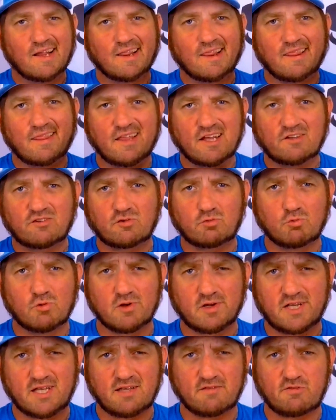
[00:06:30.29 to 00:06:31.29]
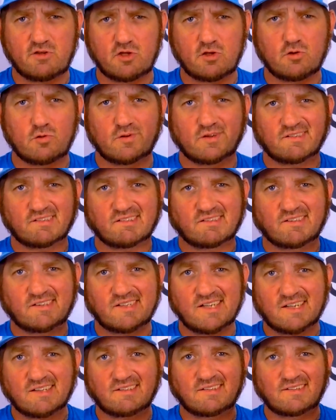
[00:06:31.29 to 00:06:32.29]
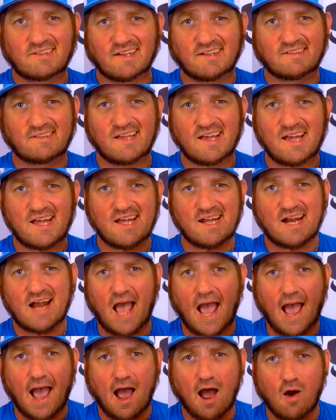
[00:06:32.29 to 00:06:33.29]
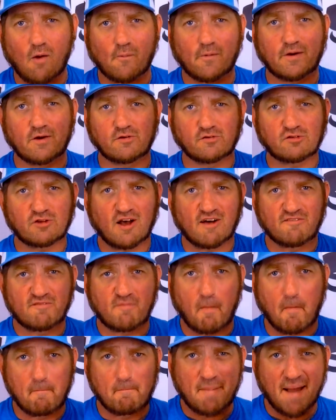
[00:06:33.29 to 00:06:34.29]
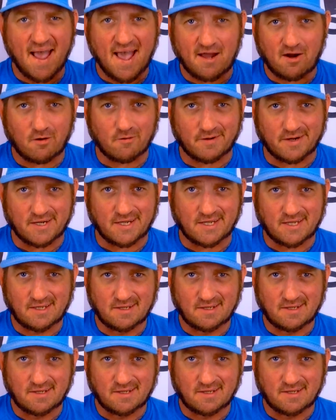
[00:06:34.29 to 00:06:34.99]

This will give you 6 to 10 hours of battery.